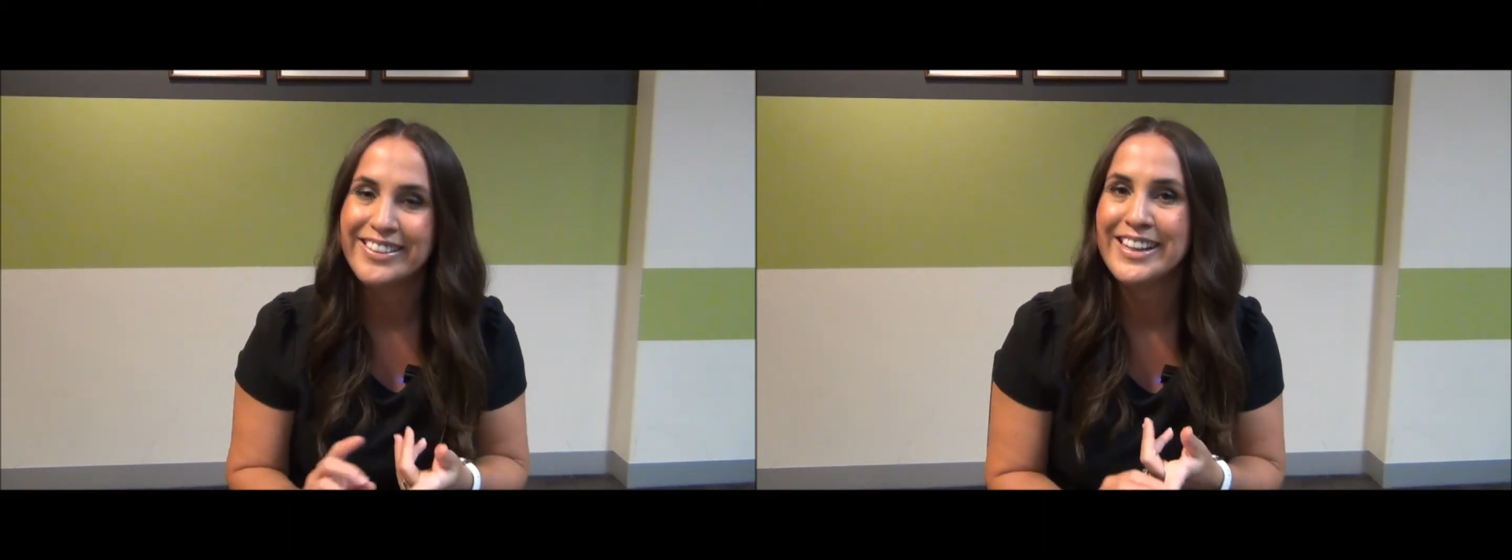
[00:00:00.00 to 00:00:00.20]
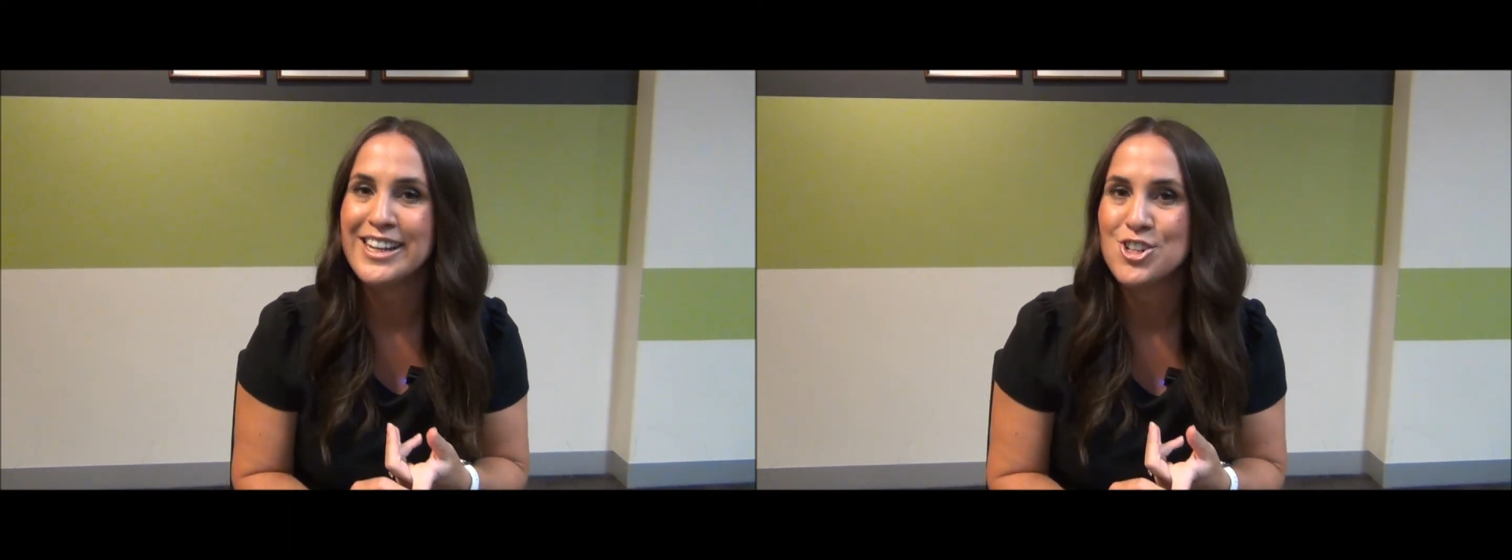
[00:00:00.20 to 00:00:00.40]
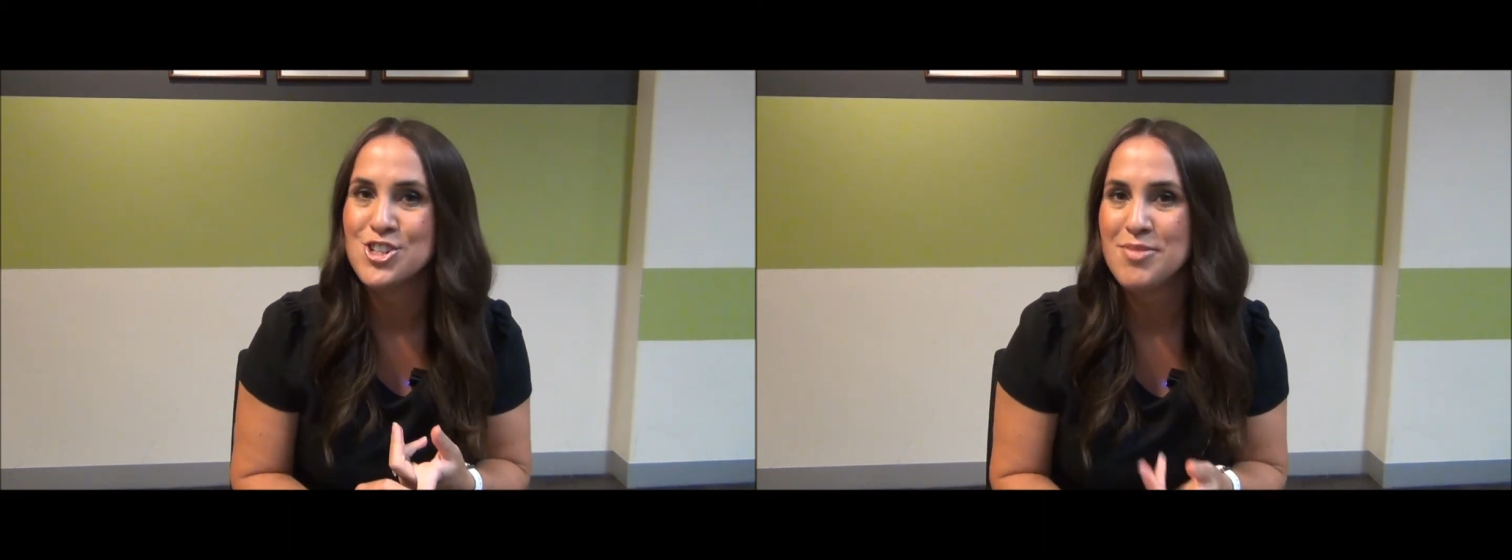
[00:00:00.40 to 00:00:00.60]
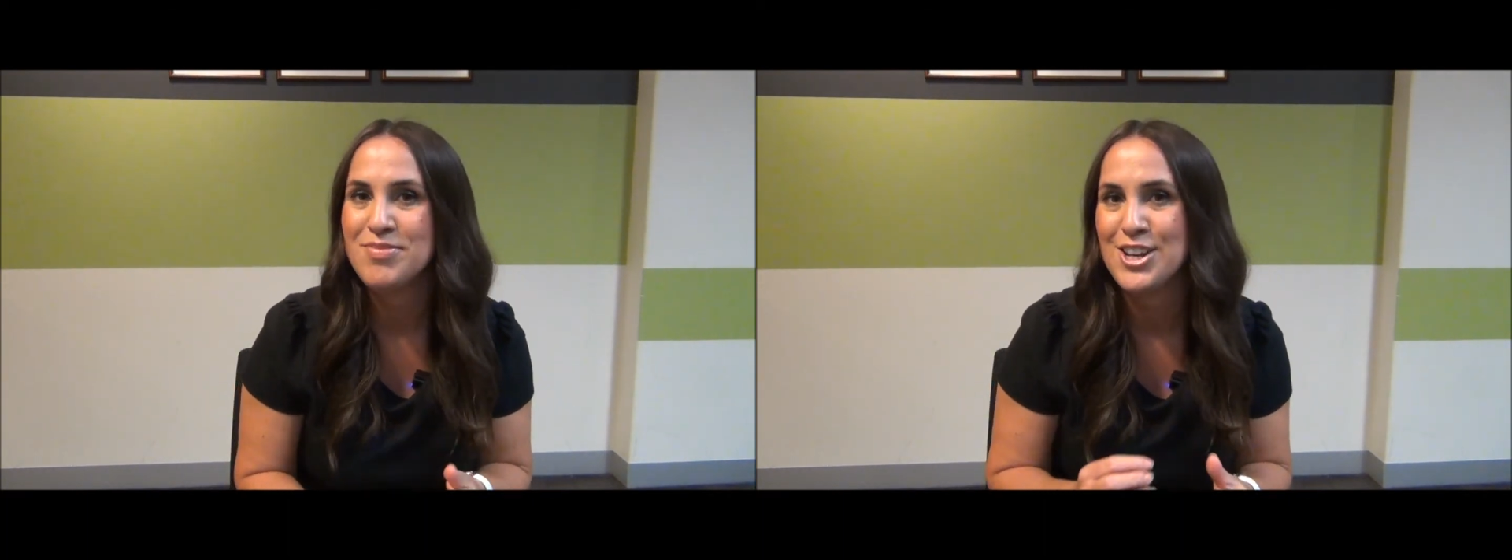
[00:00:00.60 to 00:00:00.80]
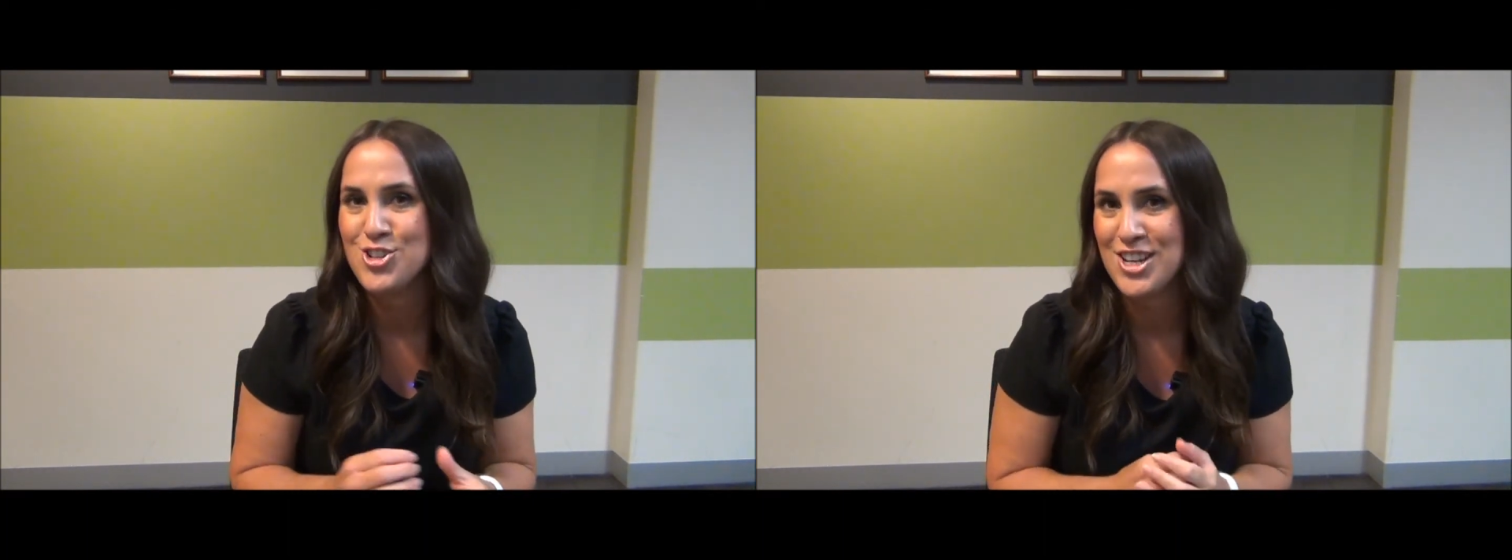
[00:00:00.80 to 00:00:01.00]
leadership
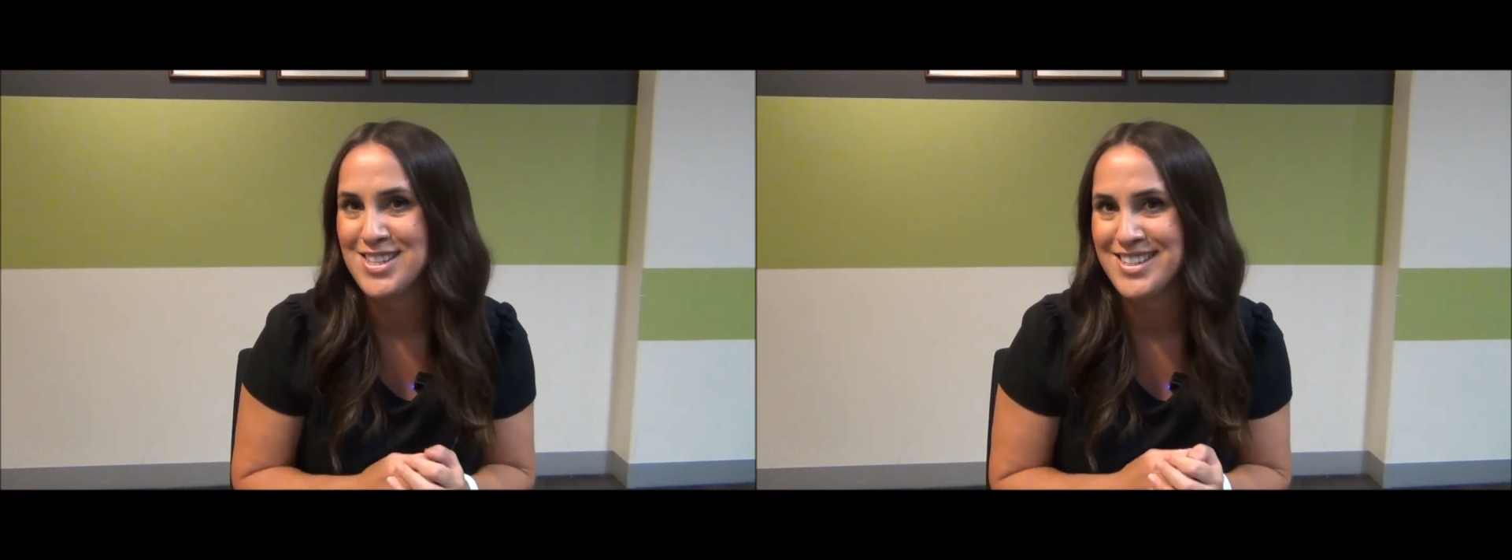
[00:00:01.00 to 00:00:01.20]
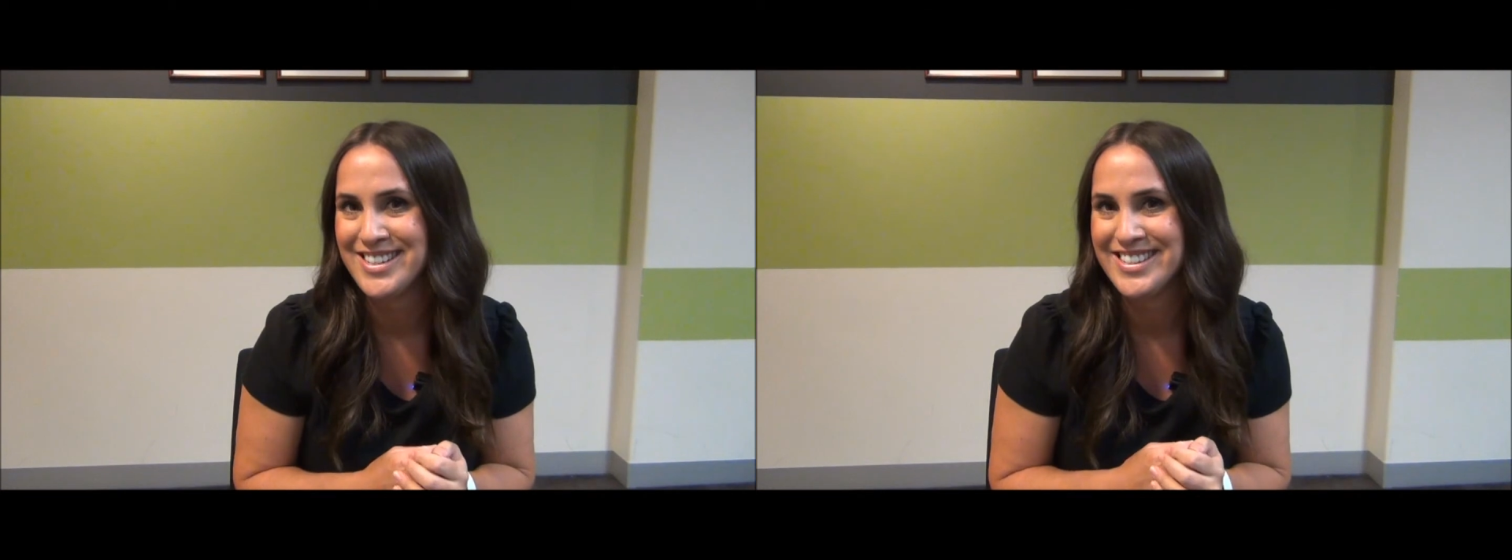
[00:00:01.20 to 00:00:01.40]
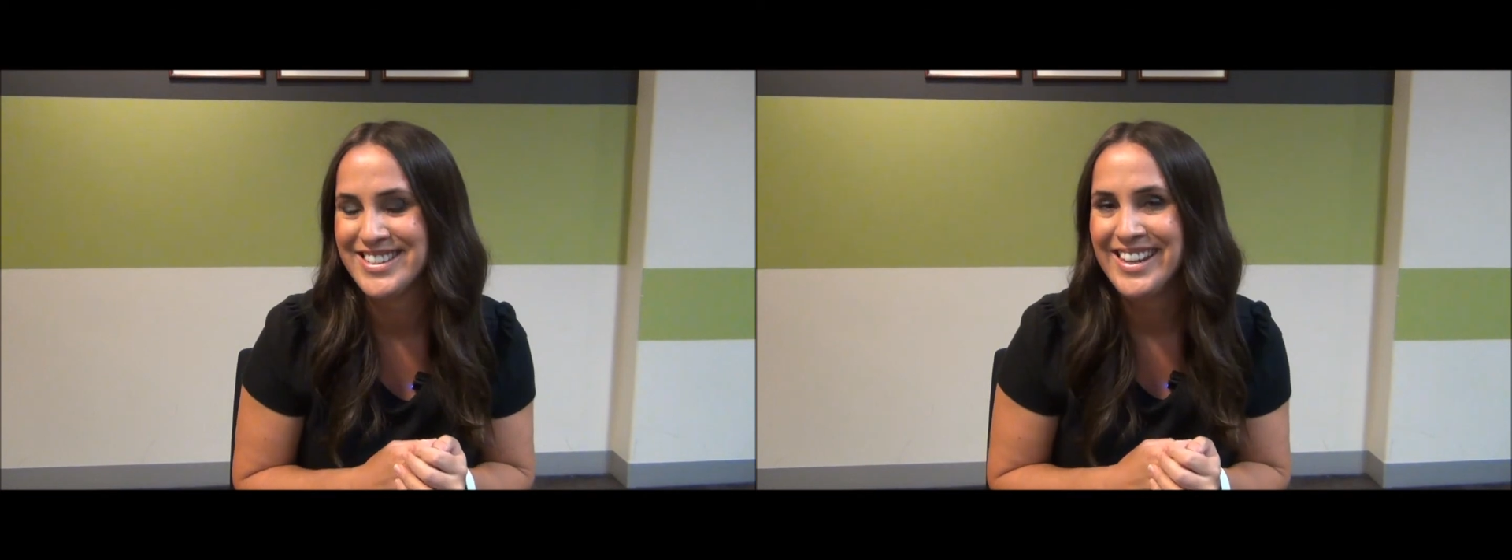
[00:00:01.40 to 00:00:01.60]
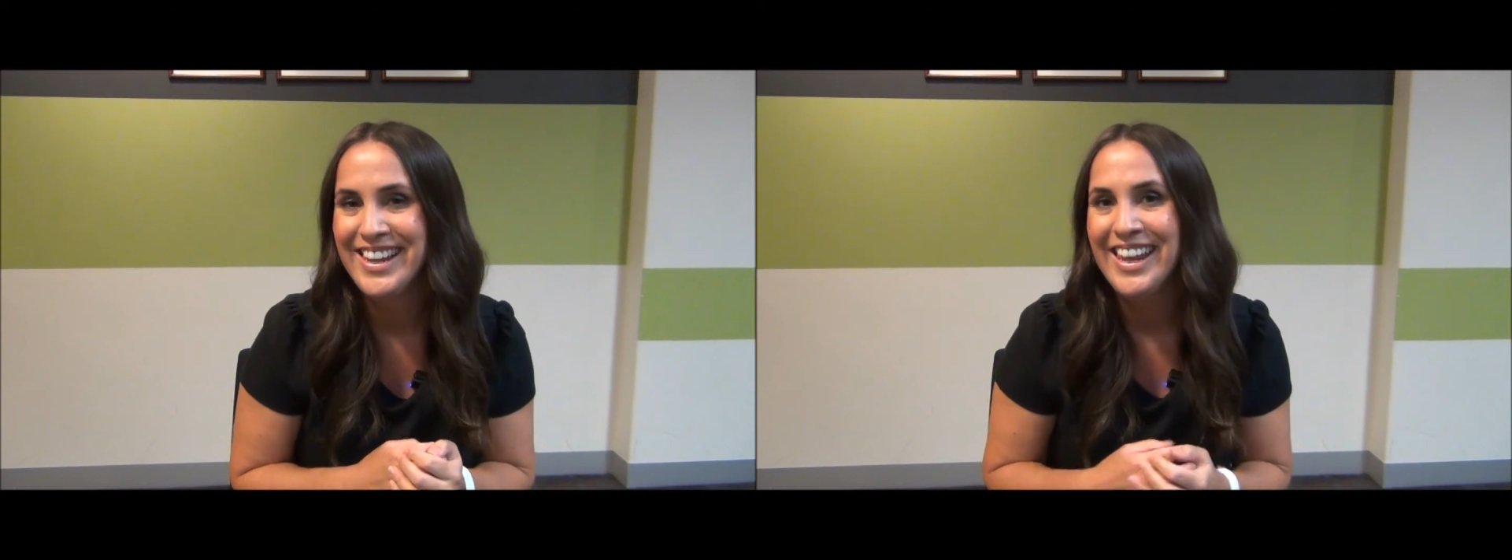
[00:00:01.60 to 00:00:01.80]
and justice